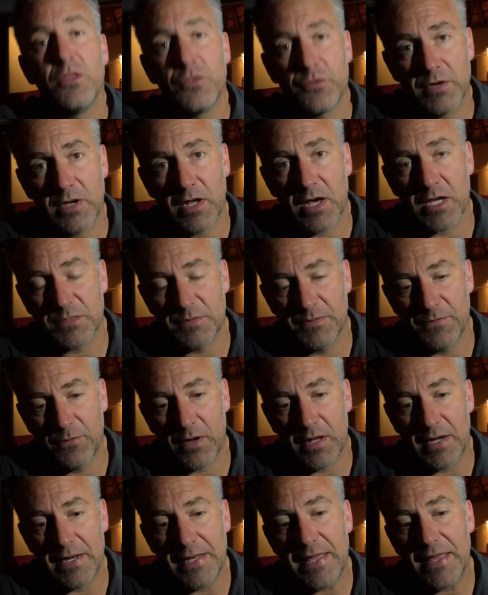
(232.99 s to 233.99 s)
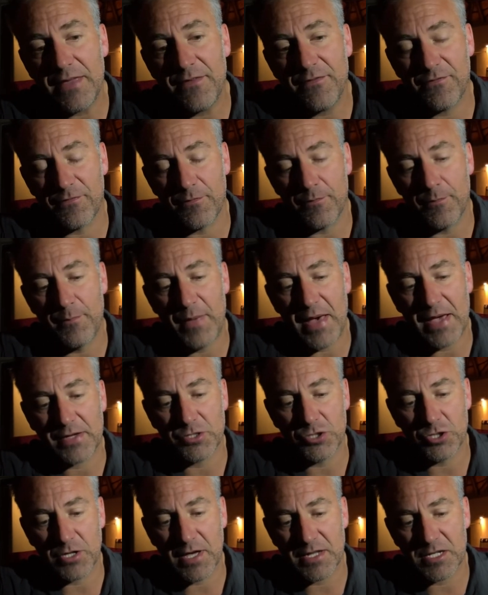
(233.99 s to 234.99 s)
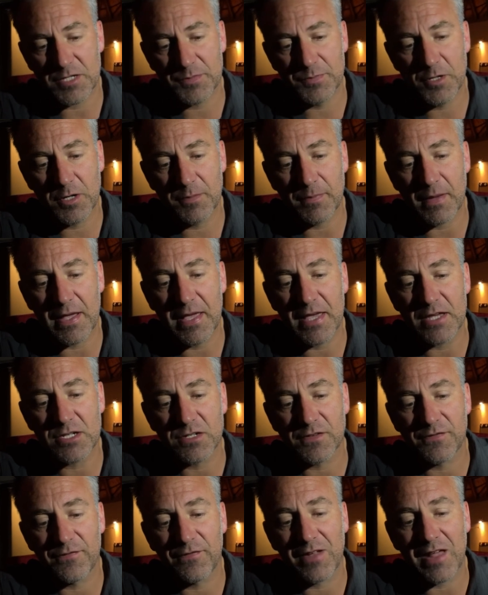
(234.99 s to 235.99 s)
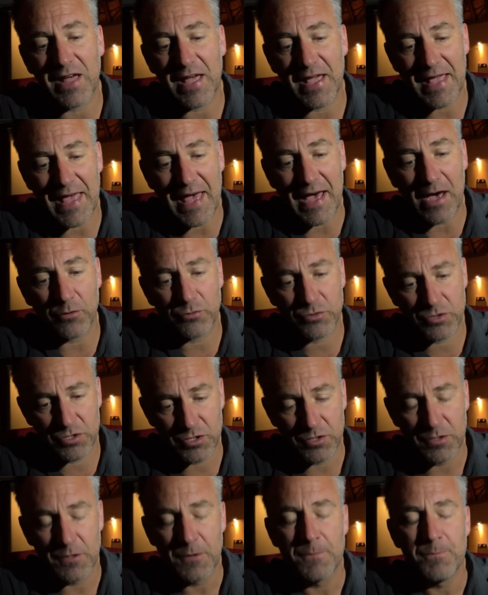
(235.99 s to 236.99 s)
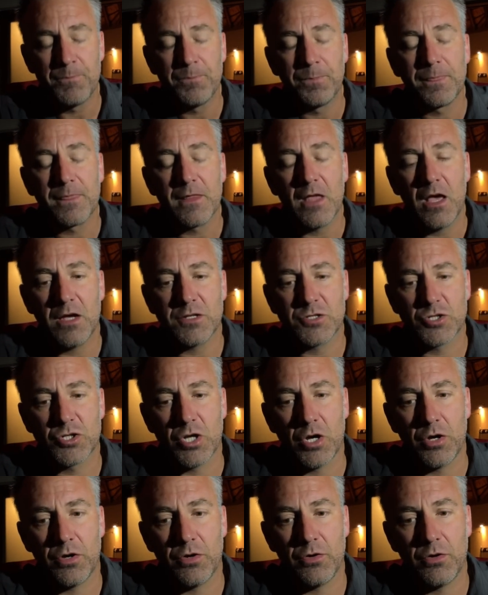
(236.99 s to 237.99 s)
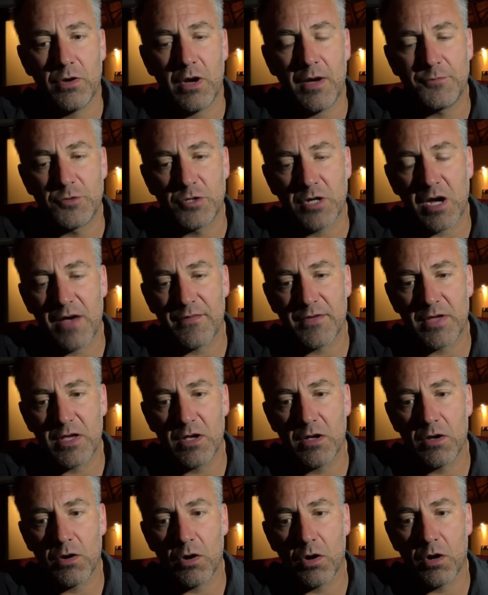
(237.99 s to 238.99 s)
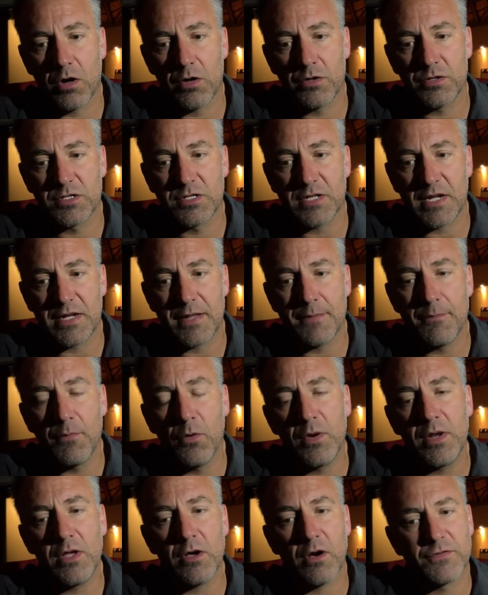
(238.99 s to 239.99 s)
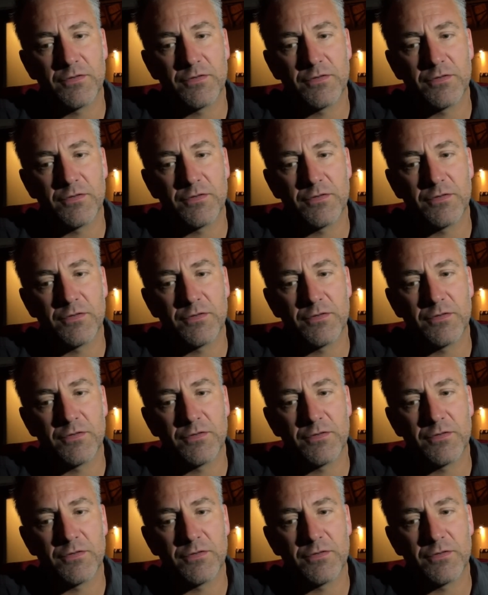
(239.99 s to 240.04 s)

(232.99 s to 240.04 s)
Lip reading: Three nights before I leave back to Johannesburg. My guests are flying out, so I'm driving on Sunday morning